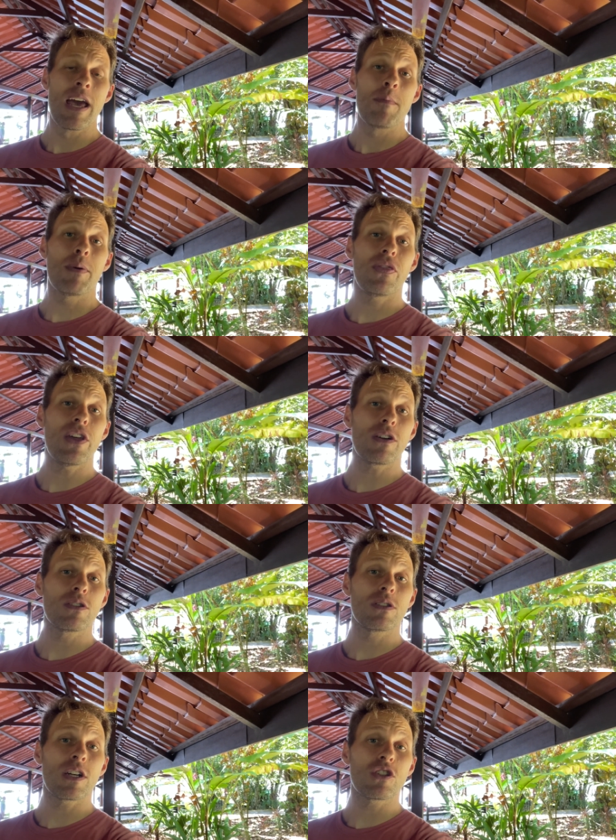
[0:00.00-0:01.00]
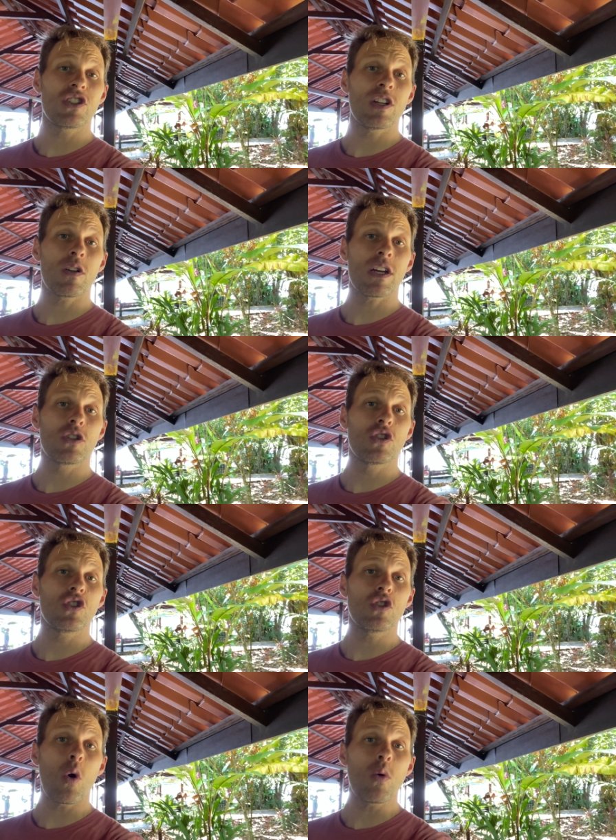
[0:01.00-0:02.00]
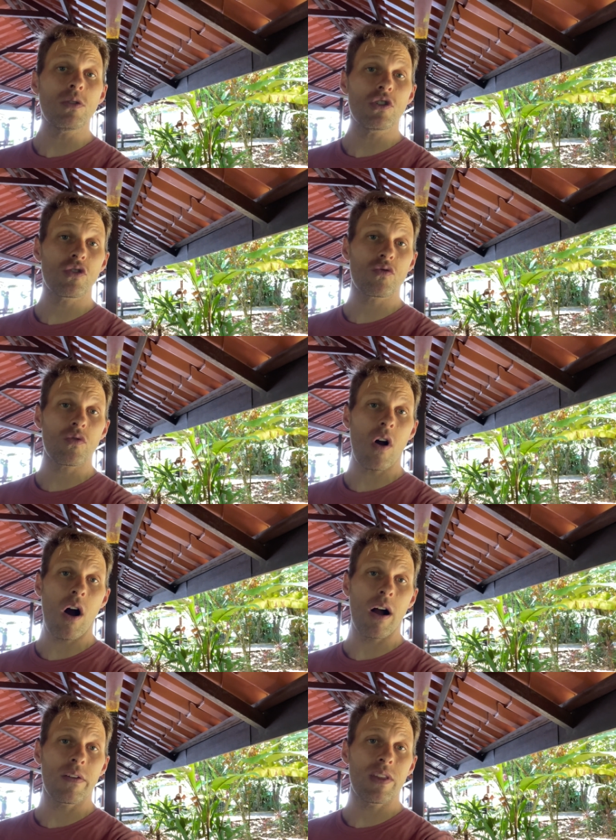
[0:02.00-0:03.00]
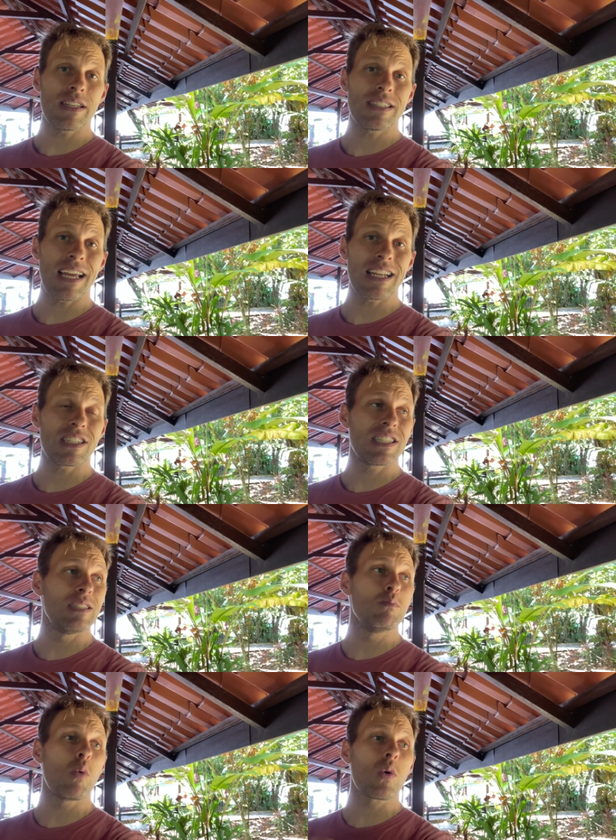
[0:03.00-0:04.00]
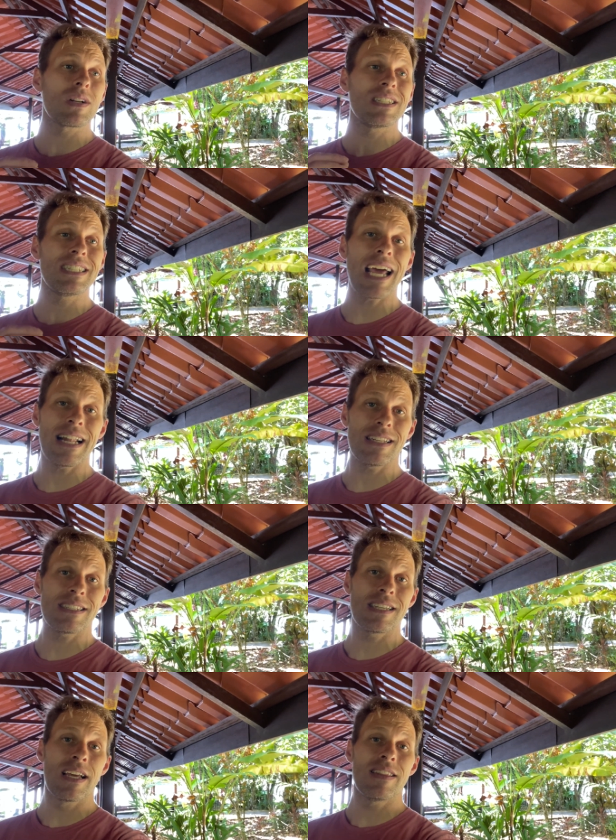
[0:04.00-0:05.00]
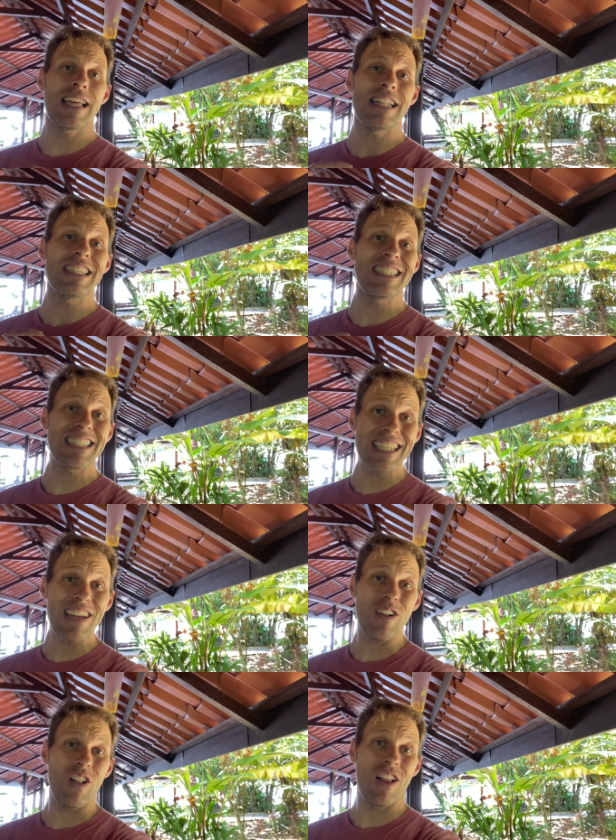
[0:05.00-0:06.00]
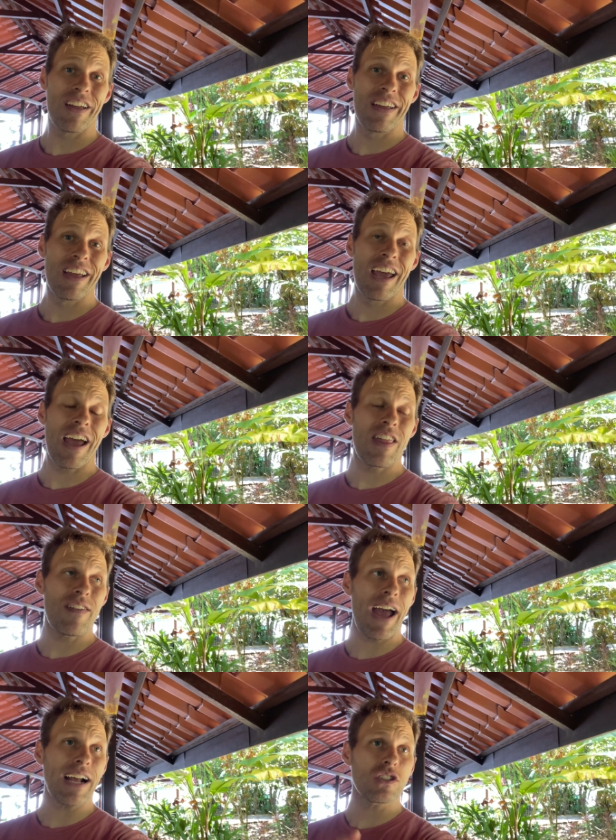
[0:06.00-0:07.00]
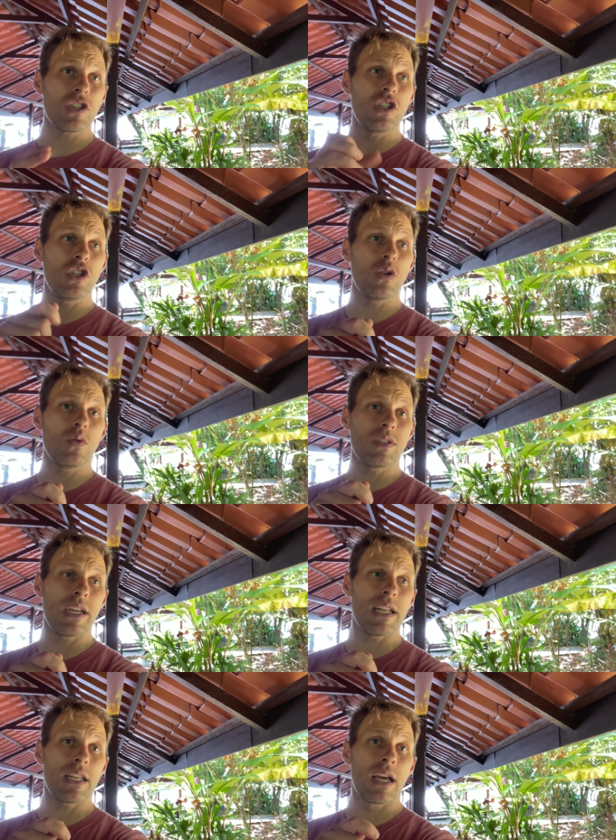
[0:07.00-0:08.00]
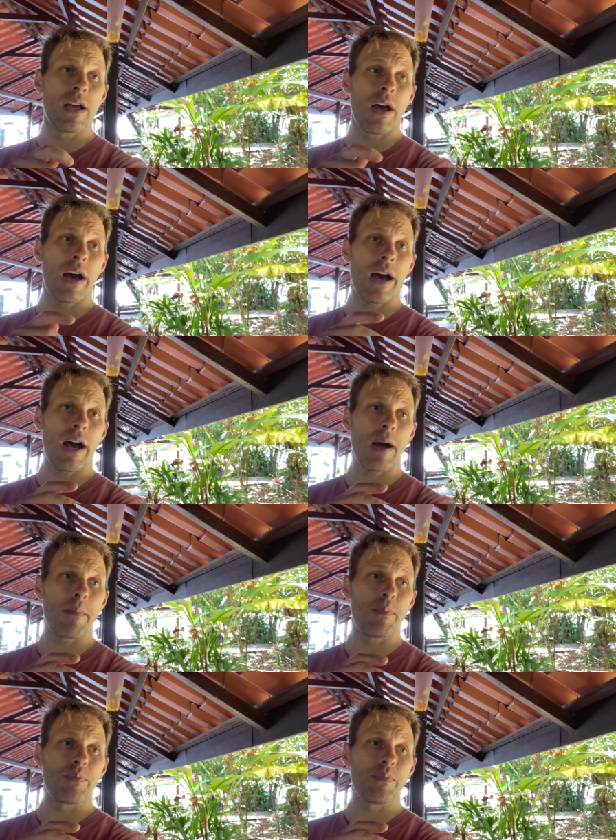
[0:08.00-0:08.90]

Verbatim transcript: But their, their silk is so strong, they say it's more dense than steel. And they've actually used it um,